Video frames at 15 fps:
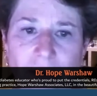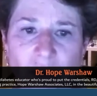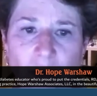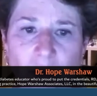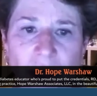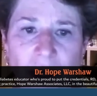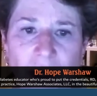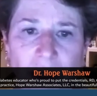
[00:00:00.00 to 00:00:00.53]
a
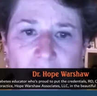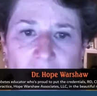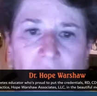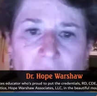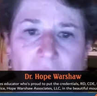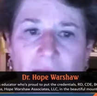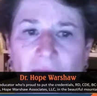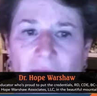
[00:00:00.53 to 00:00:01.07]
week.
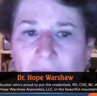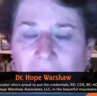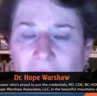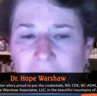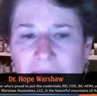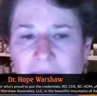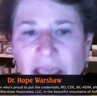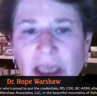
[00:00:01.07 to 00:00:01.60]
And a
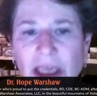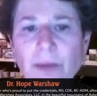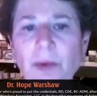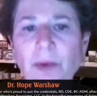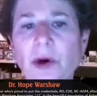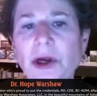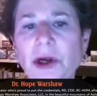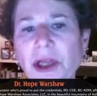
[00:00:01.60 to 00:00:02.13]
key
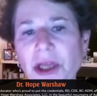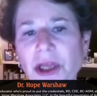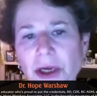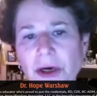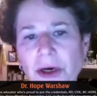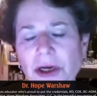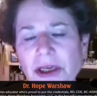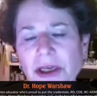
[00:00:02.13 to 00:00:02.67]
point here
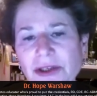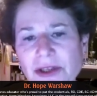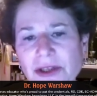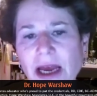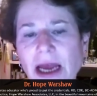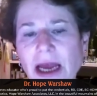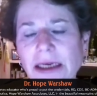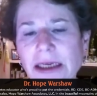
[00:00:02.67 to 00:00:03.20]
is that
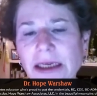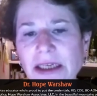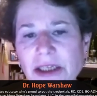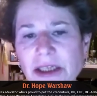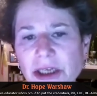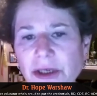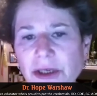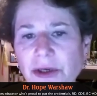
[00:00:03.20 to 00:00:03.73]

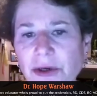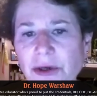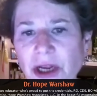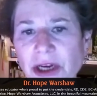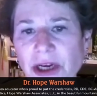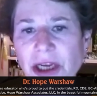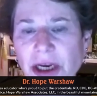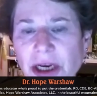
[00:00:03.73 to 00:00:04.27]
continued
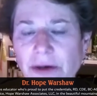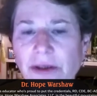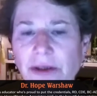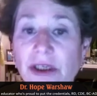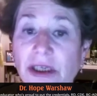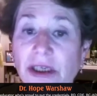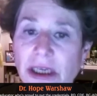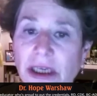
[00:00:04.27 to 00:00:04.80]
adherence to
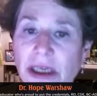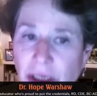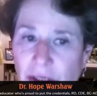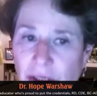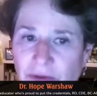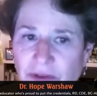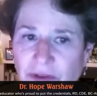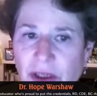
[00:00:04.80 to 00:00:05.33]
each of
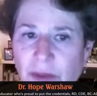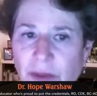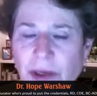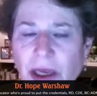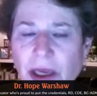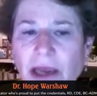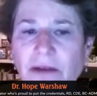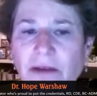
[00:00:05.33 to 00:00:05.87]
these
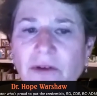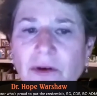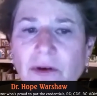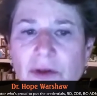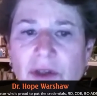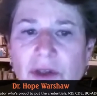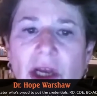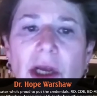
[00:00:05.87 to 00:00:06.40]
behaviors
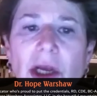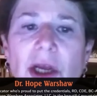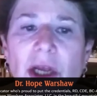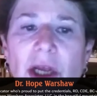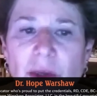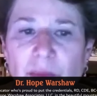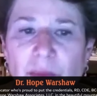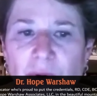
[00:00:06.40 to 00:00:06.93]

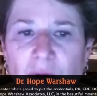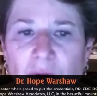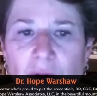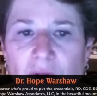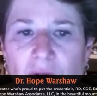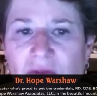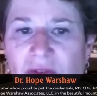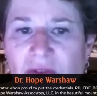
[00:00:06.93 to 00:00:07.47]

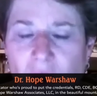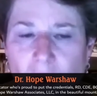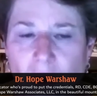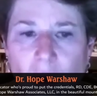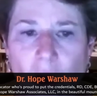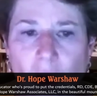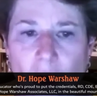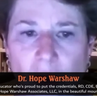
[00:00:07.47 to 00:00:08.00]
improves
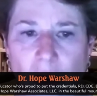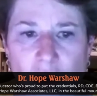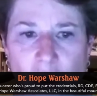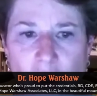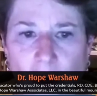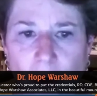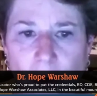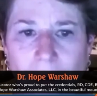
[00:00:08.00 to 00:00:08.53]

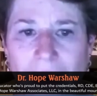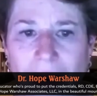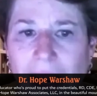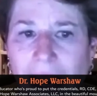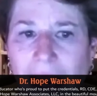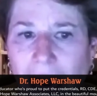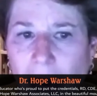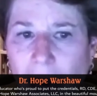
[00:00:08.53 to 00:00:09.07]
long-term
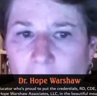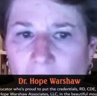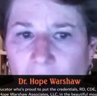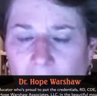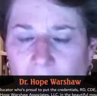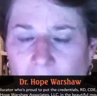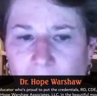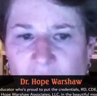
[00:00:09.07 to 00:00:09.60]

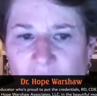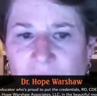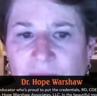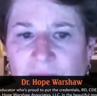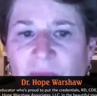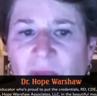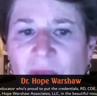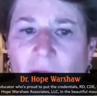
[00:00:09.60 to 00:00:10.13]
outcomes.
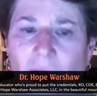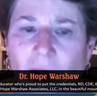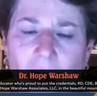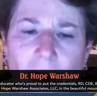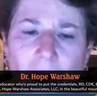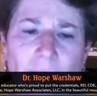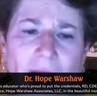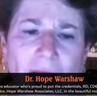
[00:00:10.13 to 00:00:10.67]

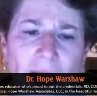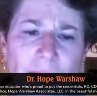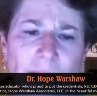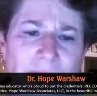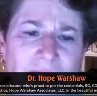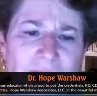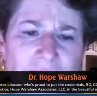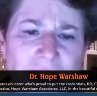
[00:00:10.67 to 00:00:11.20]
I
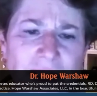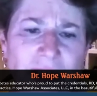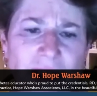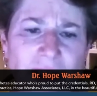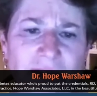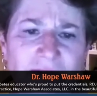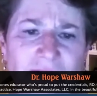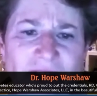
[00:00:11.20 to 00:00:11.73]
particularly
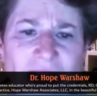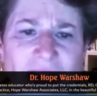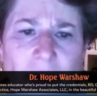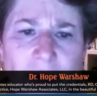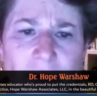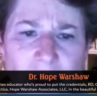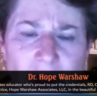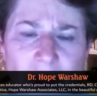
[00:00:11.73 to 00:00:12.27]
found
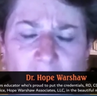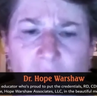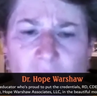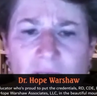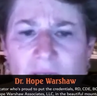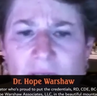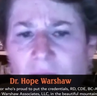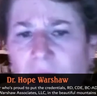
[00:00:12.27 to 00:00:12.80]

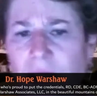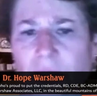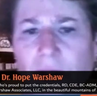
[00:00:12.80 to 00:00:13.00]
interesting in